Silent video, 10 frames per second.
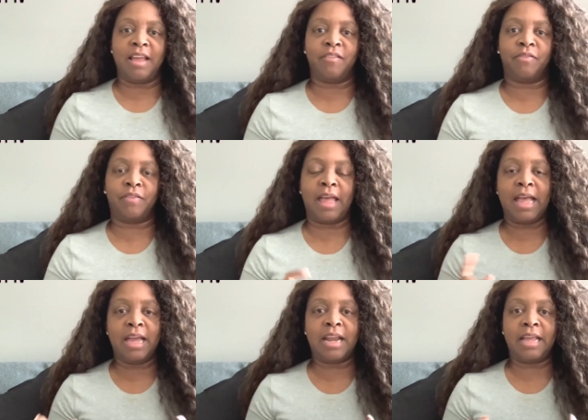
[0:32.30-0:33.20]
Life,
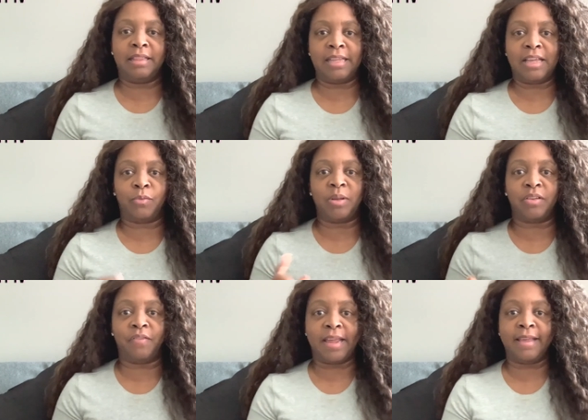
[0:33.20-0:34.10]
Ed and Liz went
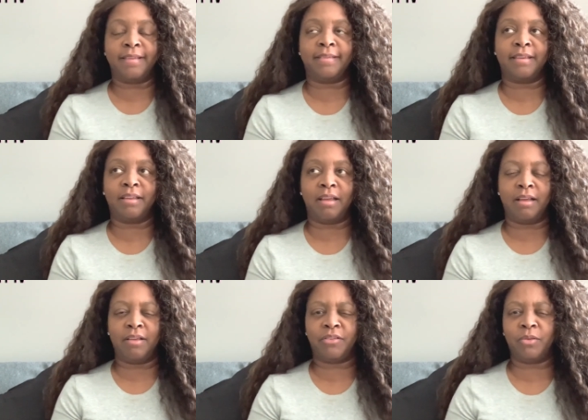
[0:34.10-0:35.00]
to Vegas
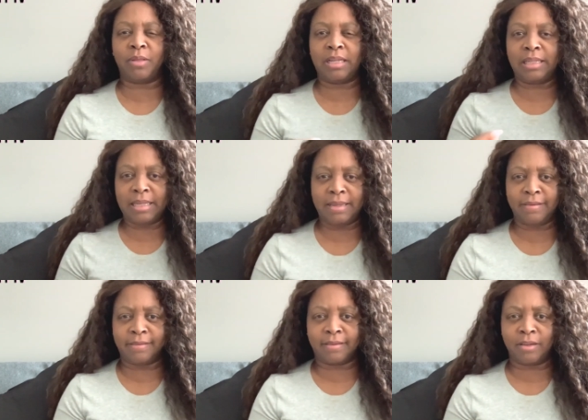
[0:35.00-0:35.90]
uh, so that
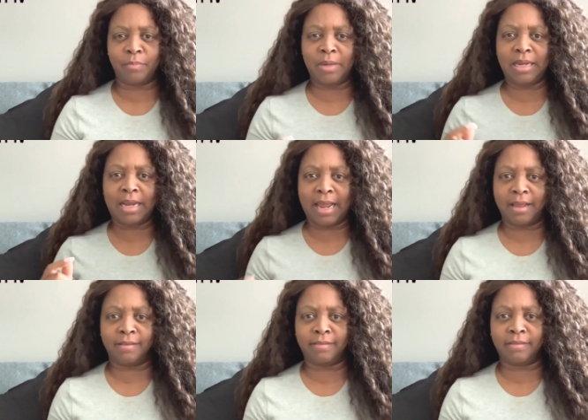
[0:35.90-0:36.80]
Liz could meet
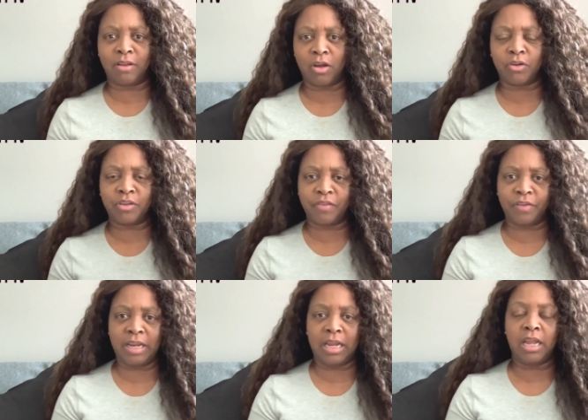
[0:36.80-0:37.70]
Ed's daughter,
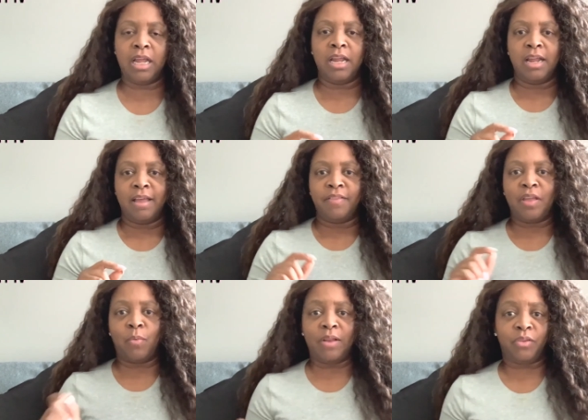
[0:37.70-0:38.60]
Tiffany.
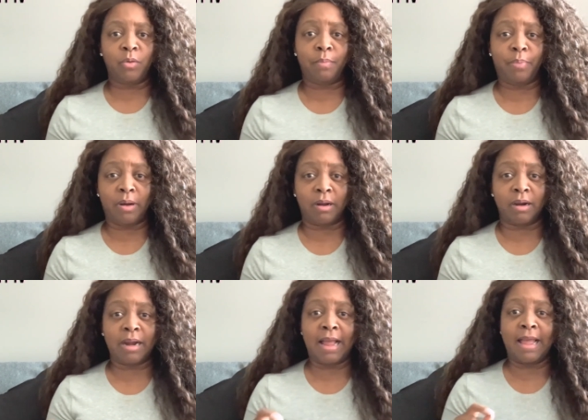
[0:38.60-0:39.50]
They went to a
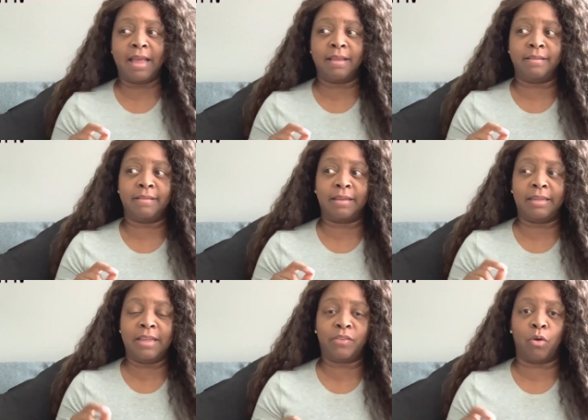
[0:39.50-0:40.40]
bar and
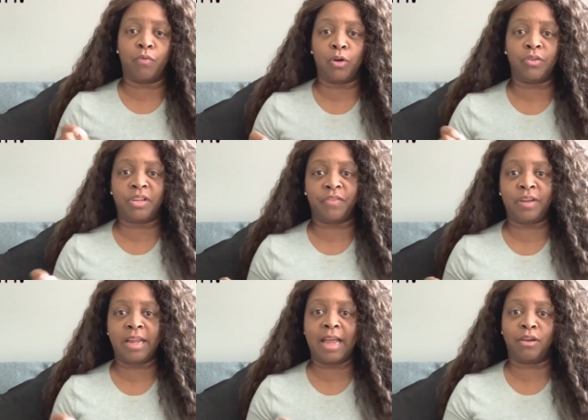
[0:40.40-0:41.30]
Liz overheard
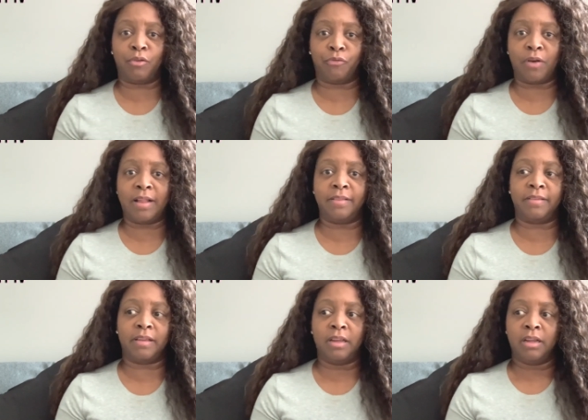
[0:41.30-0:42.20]
Tiffany and her
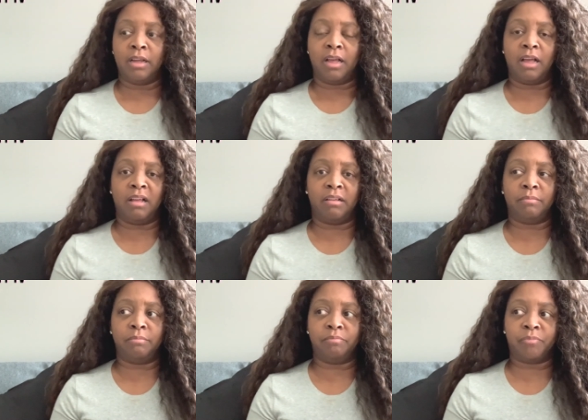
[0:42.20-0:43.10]
friends
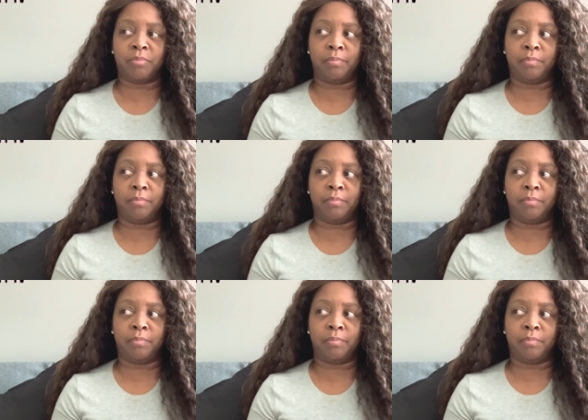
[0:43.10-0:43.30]
um,